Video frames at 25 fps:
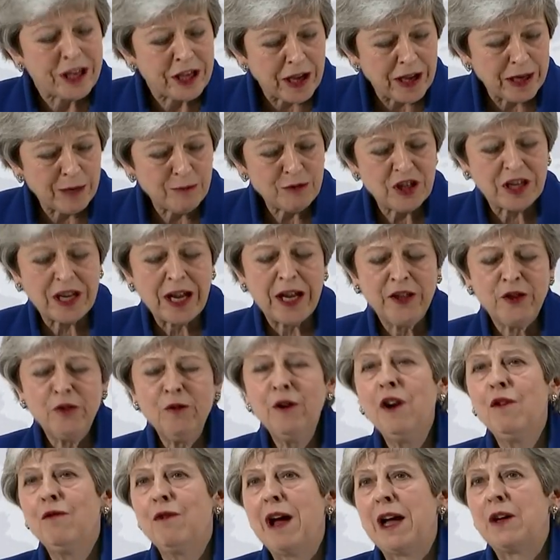We came
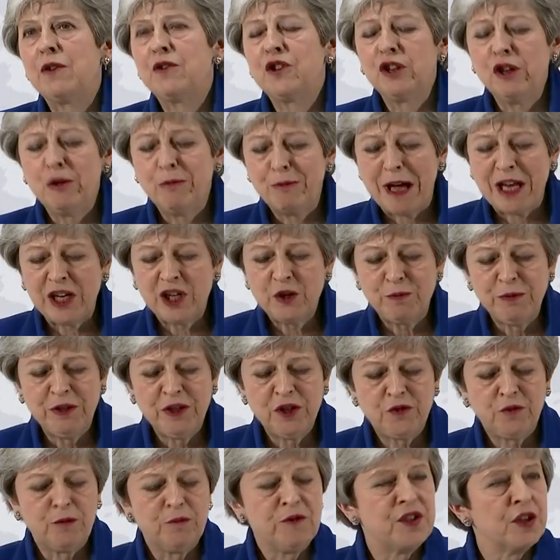together around an
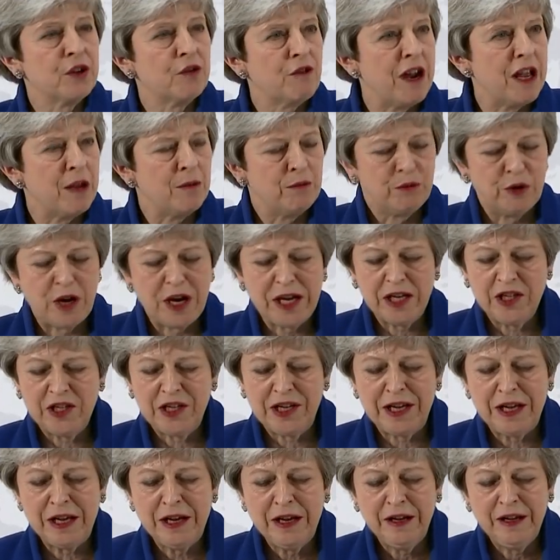amendment from Sir Graham
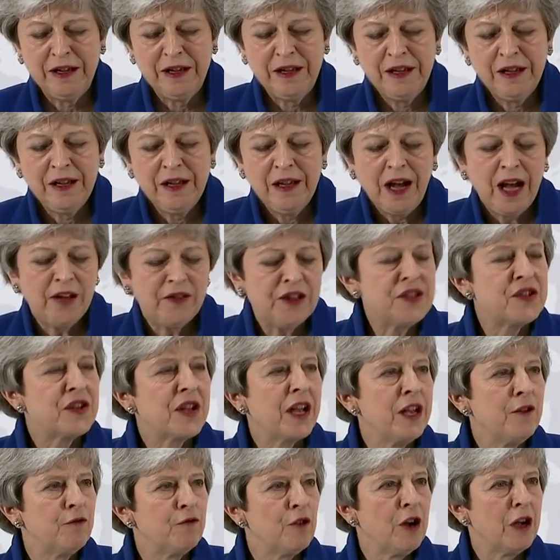Brady, and
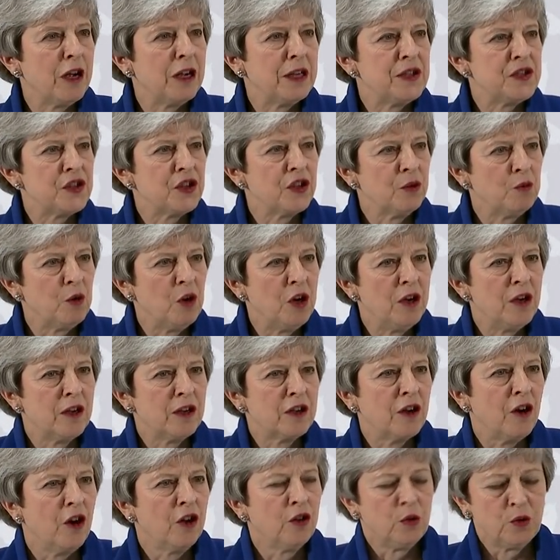this gave rise to the
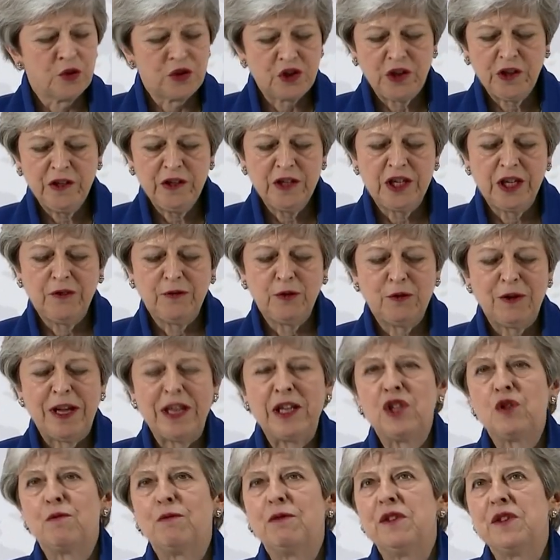work on alternative
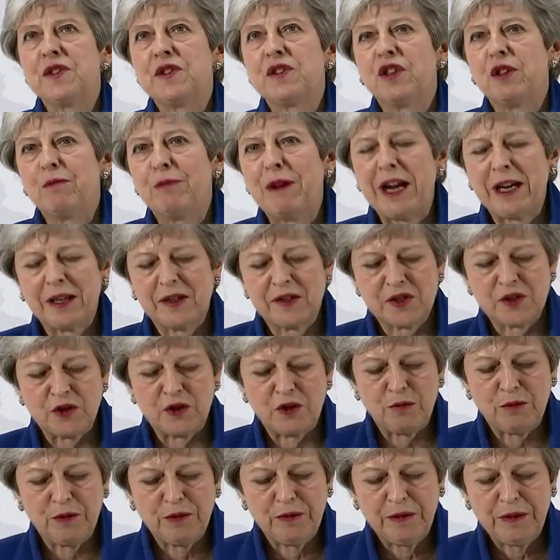arrangements to the
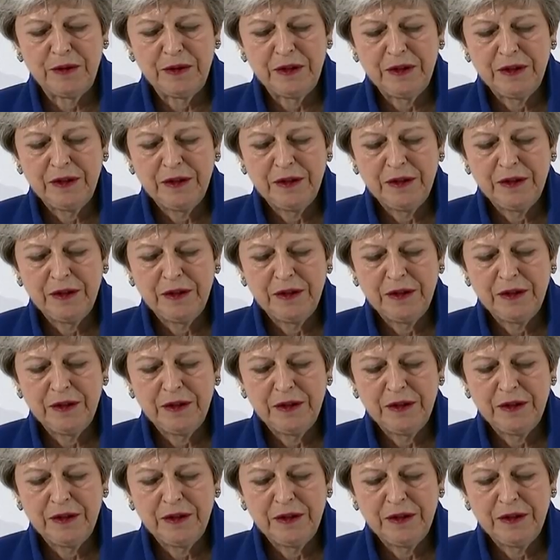backstop.